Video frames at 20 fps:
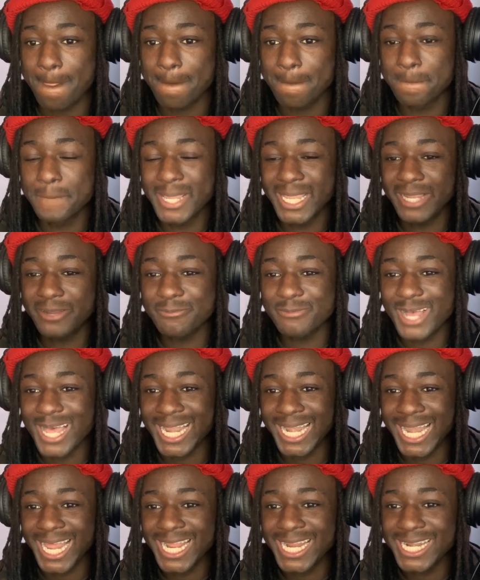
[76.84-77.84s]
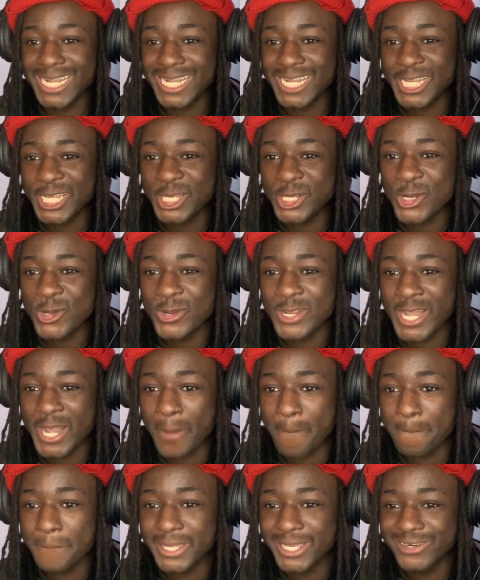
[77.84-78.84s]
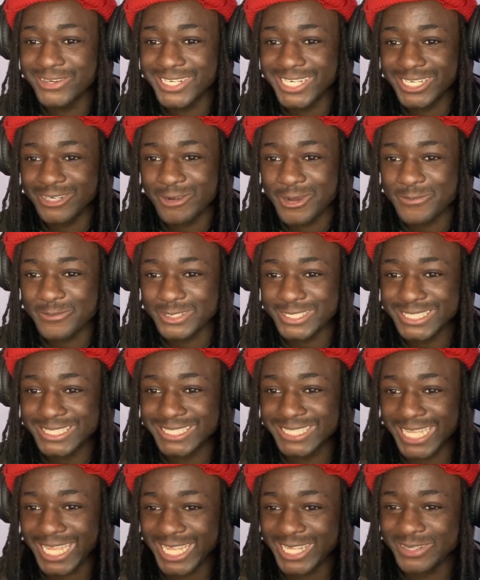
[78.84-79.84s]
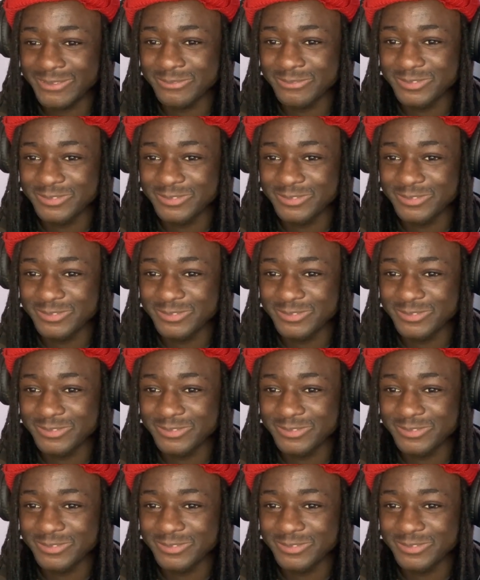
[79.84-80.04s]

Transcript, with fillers: Big man like Ninho in the building one more time.